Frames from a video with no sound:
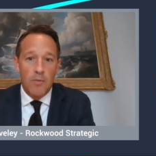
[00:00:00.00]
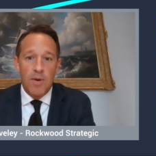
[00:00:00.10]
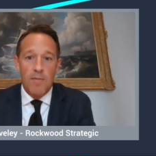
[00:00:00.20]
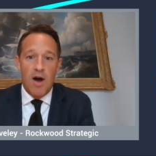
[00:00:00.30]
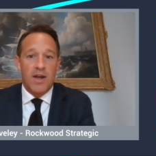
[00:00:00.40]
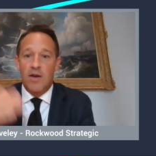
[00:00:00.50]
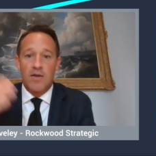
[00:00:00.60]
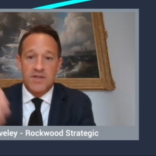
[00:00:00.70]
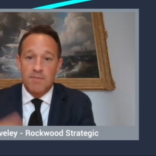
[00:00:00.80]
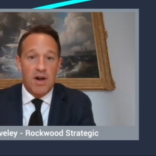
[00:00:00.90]
we might go
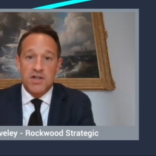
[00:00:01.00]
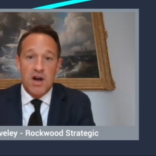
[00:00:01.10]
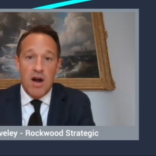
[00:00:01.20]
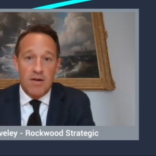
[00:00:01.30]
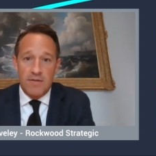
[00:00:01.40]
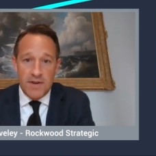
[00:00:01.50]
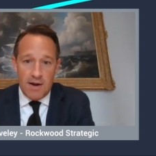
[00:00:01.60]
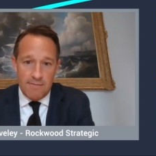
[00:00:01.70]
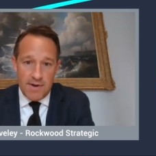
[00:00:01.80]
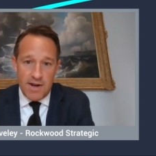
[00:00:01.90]
to much higher of the
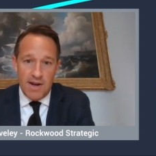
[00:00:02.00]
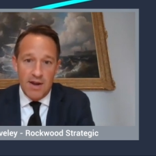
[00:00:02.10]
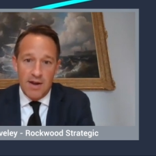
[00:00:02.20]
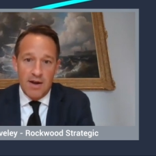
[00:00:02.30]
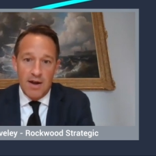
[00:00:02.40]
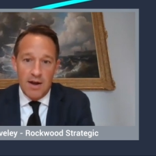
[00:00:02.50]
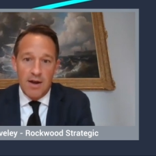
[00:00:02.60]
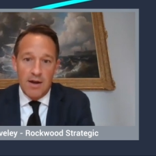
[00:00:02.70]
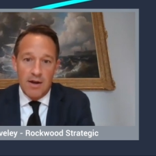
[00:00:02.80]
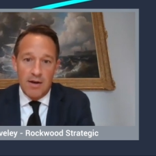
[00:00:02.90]
company.
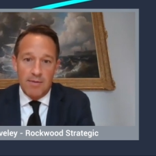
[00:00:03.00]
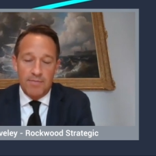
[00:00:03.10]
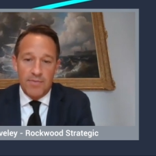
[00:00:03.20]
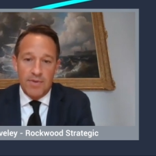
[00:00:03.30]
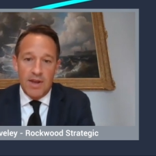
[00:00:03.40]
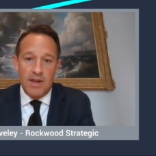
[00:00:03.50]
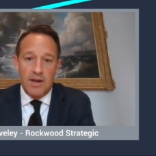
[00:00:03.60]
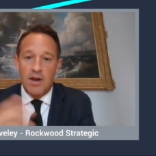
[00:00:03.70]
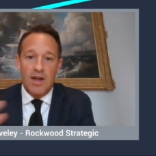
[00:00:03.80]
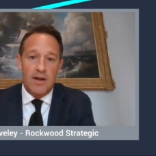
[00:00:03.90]

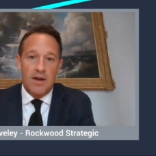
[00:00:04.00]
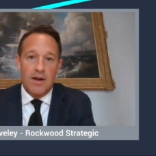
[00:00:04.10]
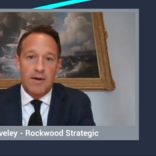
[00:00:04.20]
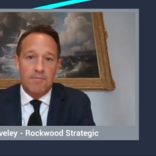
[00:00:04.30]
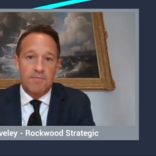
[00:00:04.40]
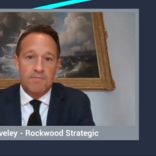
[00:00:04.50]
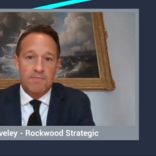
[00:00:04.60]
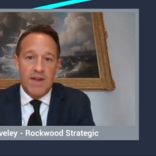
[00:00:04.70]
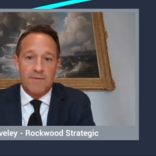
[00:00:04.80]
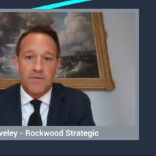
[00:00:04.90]

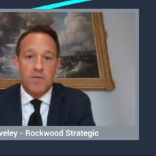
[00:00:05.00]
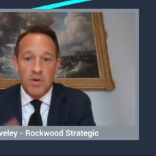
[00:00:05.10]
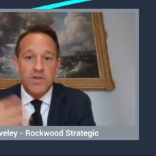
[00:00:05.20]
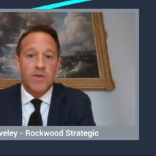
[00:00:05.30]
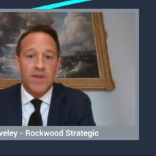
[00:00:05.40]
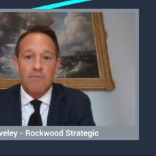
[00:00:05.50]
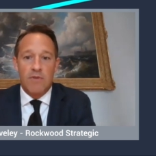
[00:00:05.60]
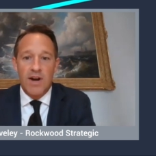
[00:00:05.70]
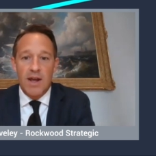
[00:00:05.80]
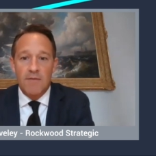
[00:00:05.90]
Once we get
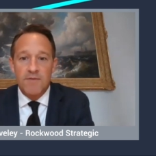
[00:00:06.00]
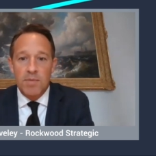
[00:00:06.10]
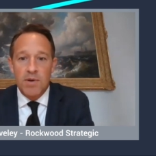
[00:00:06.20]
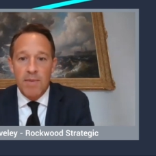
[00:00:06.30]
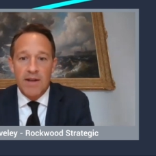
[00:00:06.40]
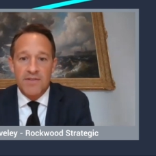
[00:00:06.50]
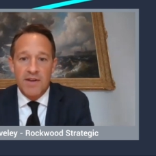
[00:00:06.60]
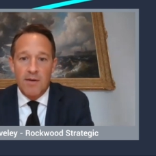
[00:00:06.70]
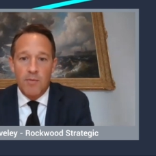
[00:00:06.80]
really comfortable about it